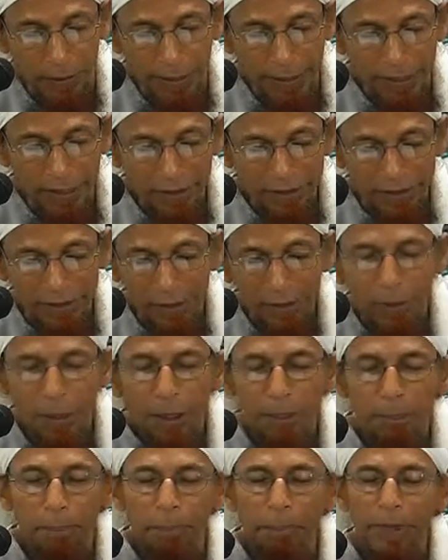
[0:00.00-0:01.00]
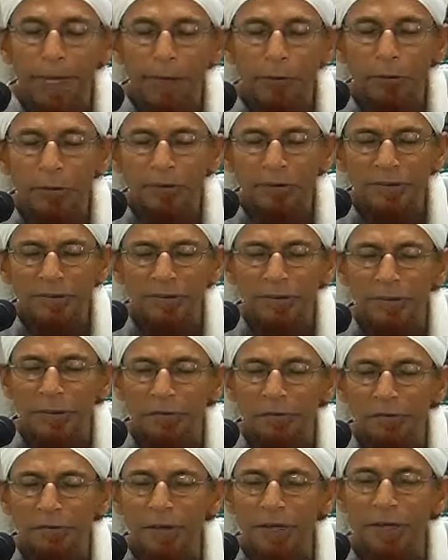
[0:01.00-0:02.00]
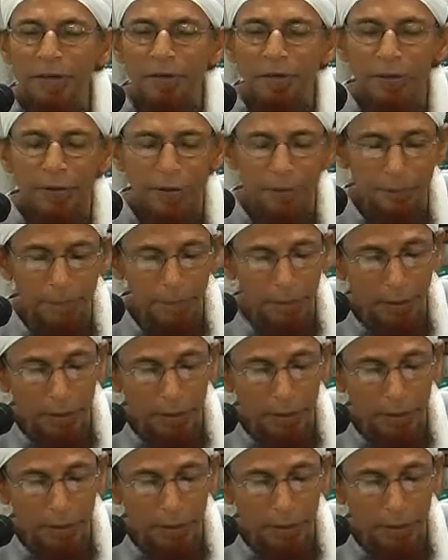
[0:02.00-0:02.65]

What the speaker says: It is the cupbearer's favor.